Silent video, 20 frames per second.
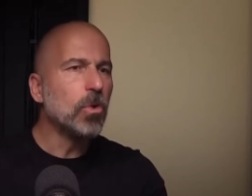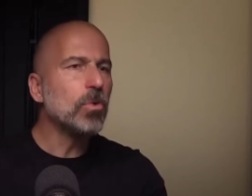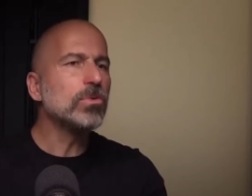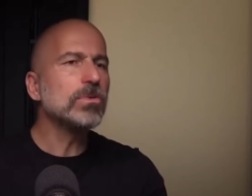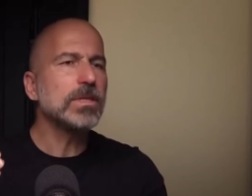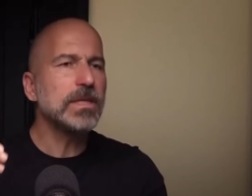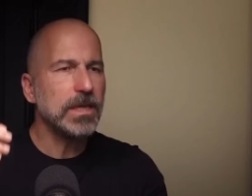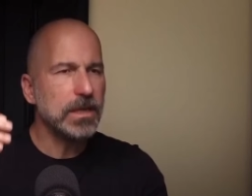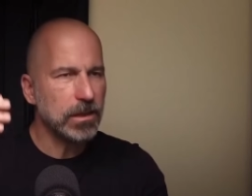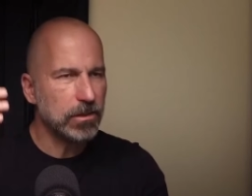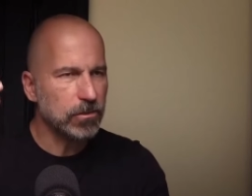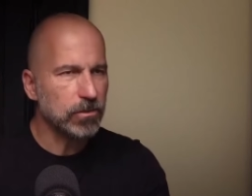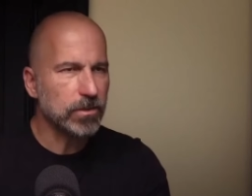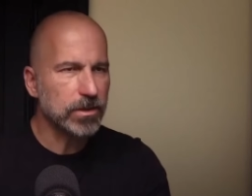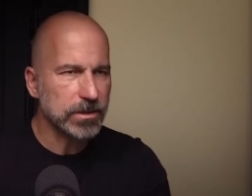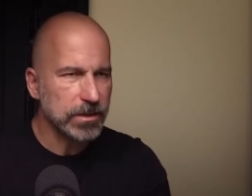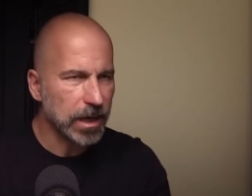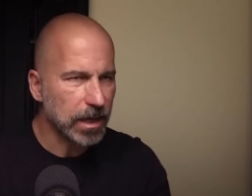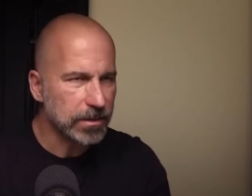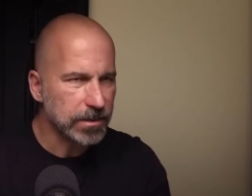only
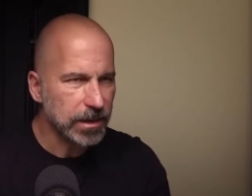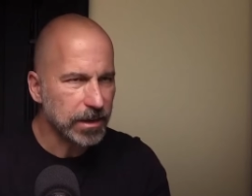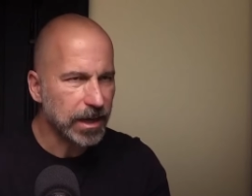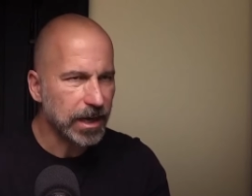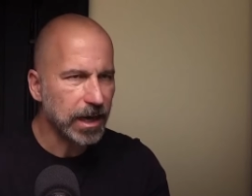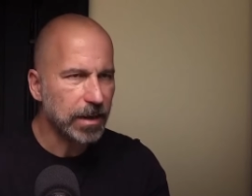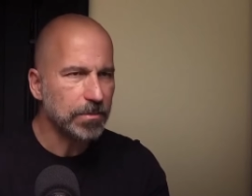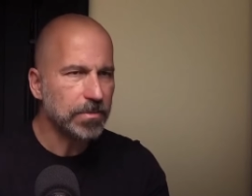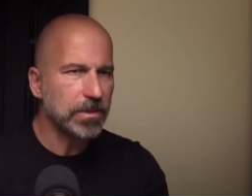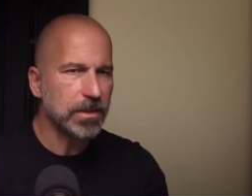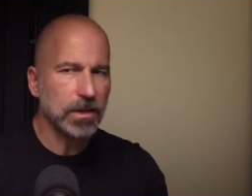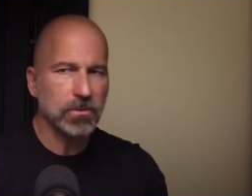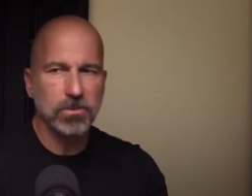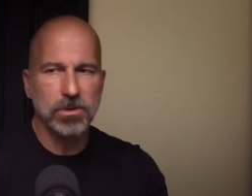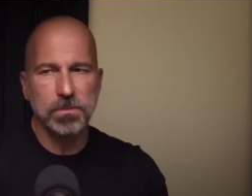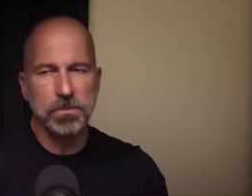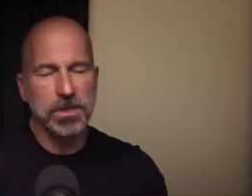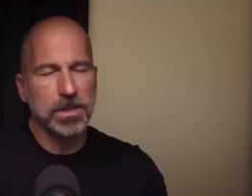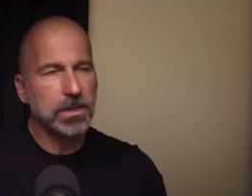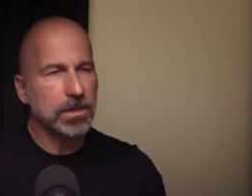through the Tesla app,
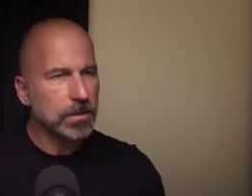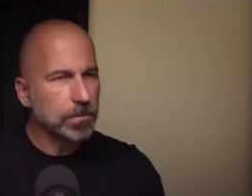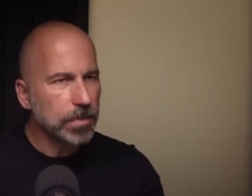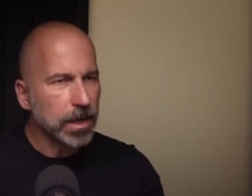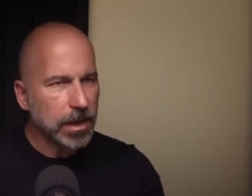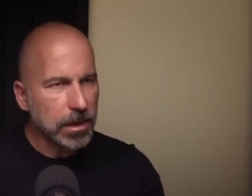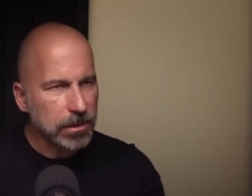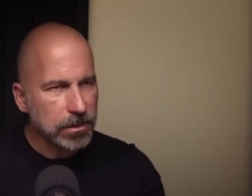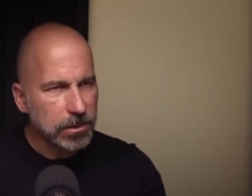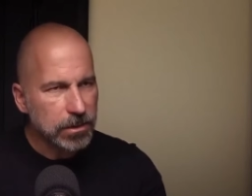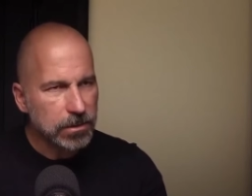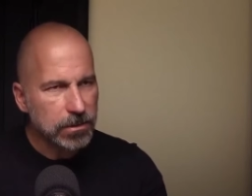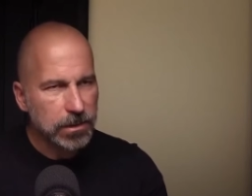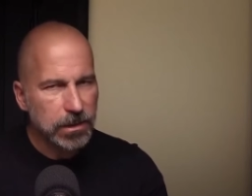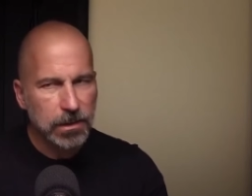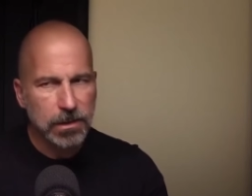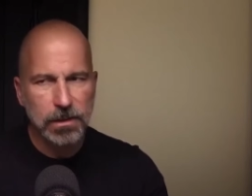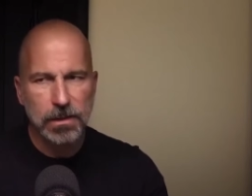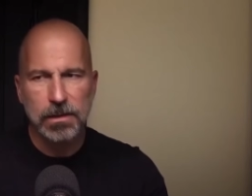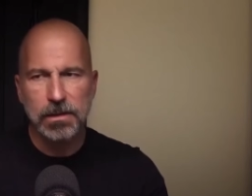they would be a
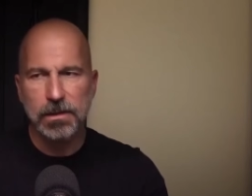competitor.